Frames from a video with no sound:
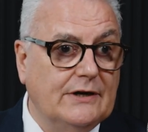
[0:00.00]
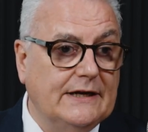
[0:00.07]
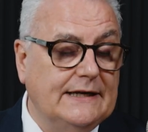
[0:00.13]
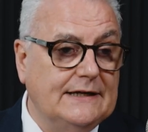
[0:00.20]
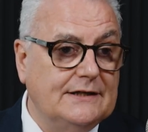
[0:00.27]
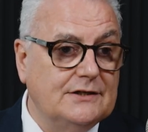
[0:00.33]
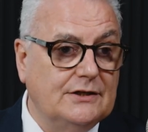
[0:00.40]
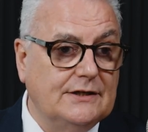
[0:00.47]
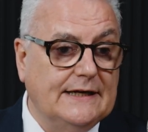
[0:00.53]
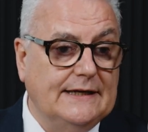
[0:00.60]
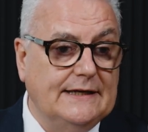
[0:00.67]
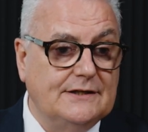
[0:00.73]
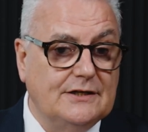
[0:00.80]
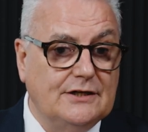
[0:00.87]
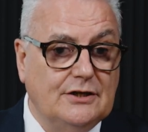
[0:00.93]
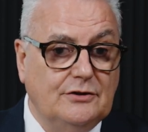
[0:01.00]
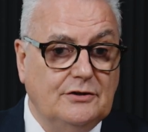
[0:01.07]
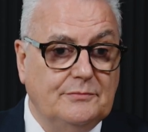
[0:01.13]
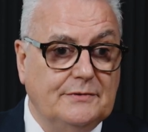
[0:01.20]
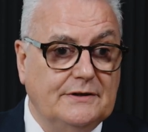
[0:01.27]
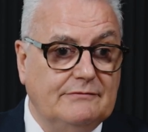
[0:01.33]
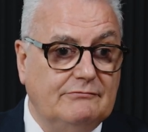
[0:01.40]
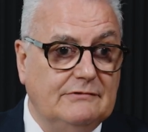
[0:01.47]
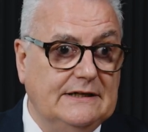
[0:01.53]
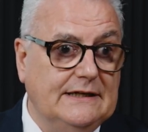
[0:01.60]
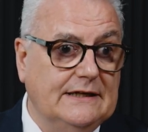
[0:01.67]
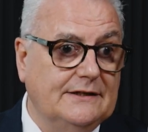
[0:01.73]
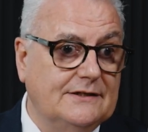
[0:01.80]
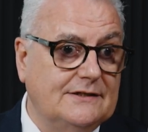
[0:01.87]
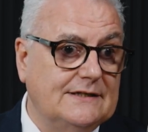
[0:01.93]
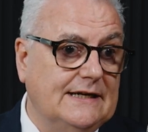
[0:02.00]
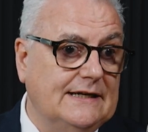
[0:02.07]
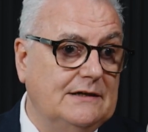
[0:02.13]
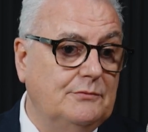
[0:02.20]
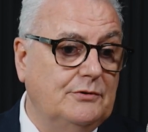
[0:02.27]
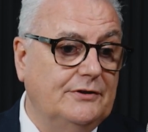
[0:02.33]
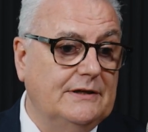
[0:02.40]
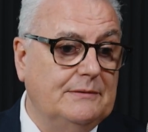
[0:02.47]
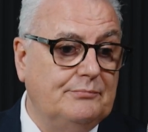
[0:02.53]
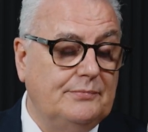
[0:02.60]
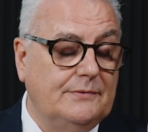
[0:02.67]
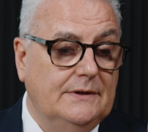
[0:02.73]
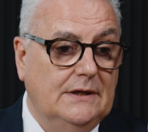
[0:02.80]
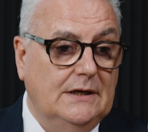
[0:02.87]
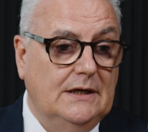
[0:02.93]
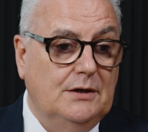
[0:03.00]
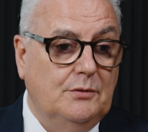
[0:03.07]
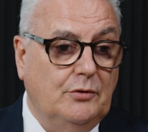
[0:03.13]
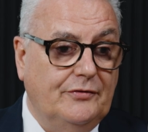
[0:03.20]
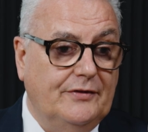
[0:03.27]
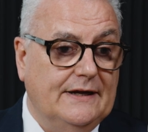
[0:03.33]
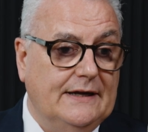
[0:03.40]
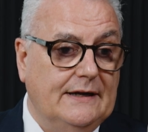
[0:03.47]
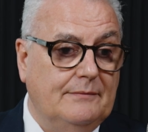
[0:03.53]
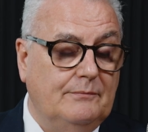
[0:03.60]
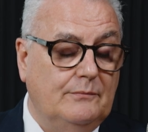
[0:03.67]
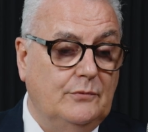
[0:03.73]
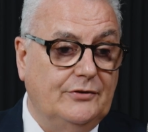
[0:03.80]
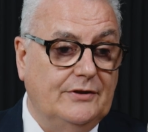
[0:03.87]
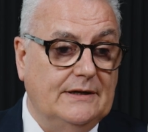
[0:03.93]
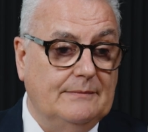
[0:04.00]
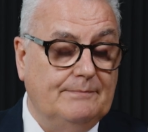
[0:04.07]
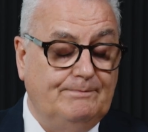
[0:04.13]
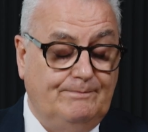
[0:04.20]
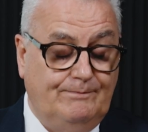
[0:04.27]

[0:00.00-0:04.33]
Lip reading: getting to know them, and really understanding what their